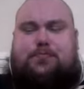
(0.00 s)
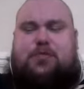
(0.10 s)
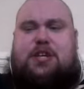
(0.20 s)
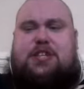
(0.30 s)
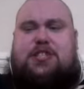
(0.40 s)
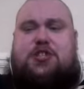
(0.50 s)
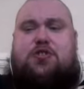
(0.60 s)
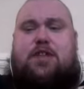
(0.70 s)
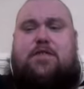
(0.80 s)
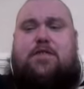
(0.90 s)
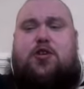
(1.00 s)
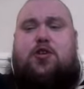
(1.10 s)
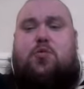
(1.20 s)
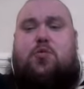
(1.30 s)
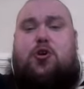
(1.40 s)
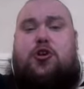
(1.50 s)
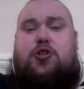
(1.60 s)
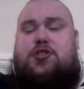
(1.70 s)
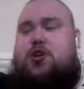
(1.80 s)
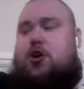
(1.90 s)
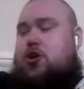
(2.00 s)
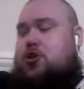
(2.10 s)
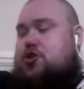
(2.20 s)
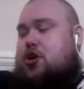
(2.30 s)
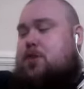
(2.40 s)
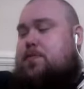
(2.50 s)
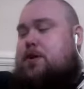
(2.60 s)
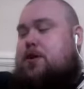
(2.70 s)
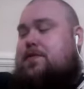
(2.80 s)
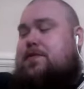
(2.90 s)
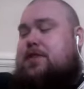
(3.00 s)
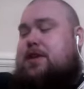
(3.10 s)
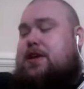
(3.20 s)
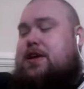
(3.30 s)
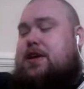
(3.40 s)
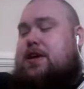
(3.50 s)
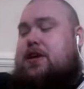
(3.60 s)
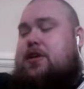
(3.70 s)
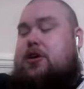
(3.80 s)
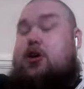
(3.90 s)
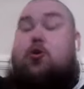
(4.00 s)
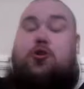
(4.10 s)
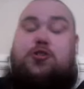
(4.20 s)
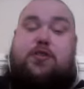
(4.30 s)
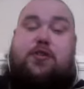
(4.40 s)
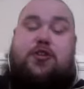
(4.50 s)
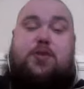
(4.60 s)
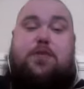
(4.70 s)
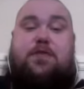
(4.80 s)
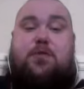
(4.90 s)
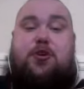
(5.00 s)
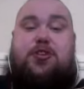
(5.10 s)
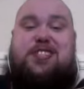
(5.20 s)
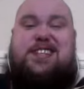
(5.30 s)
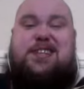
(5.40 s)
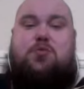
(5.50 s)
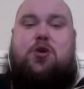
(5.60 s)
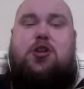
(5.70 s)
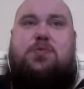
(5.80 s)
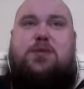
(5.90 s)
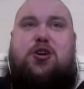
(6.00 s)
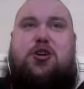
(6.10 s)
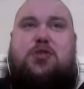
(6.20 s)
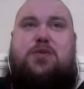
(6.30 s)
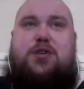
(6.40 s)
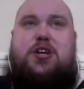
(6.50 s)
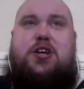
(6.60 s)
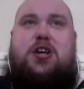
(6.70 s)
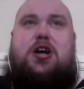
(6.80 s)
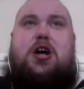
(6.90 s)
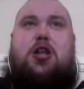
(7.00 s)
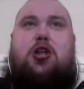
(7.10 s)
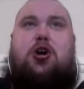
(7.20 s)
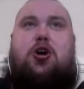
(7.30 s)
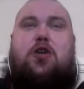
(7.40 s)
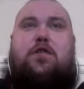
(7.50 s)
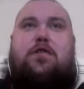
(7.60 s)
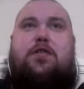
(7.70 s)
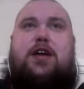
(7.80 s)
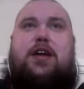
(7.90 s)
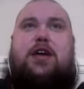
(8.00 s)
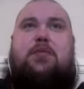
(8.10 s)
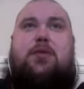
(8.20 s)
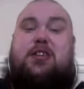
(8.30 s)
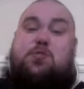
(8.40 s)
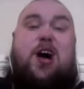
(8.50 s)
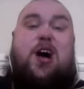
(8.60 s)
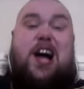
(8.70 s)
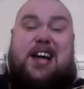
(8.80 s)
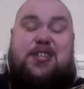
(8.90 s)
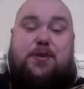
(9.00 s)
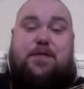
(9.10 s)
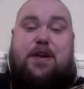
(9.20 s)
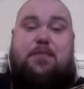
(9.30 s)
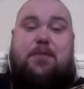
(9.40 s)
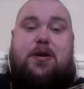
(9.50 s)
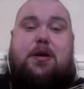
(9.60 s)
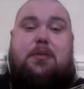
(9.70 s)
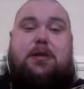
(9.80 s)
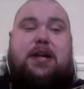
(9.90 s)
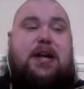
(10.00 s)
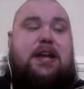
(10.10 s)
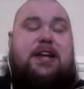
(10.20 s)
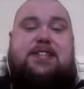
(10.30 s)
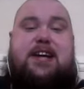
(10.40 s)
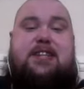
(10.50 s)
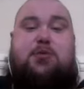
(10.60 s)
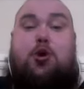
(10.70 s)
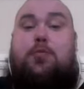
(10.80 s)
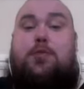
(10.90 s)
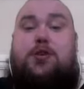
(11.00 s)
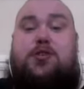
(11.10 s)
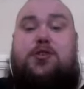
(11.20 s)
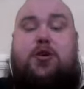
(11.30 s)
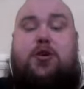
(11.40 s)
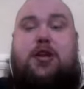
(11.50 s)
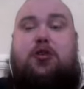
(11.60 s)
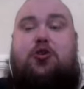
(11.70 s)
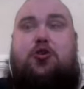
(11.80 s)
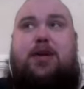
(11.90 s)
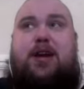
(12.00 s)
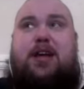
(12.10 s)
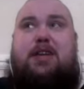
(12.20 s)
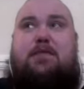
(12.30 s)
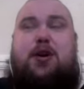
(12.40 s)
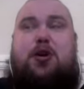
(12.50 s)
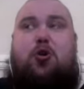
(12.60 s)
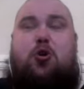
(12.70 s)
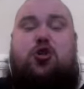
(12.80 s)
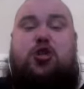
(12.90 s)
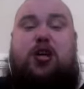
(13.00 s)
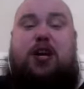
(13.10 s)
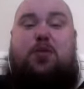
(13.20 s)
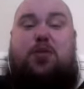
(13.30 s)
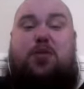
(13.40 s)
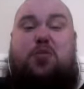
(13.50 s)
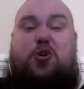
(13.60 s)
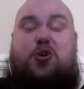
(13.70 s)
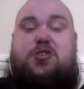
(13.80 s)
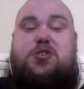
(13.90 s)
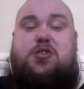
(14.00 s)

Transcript: is to try and follow the words on top of the chords, on top of the words, because that's what, to be honest with you, a lot of that's what I do. If I'm playing the guitar to accompany someone, they'll normally give me a chord sheet with the words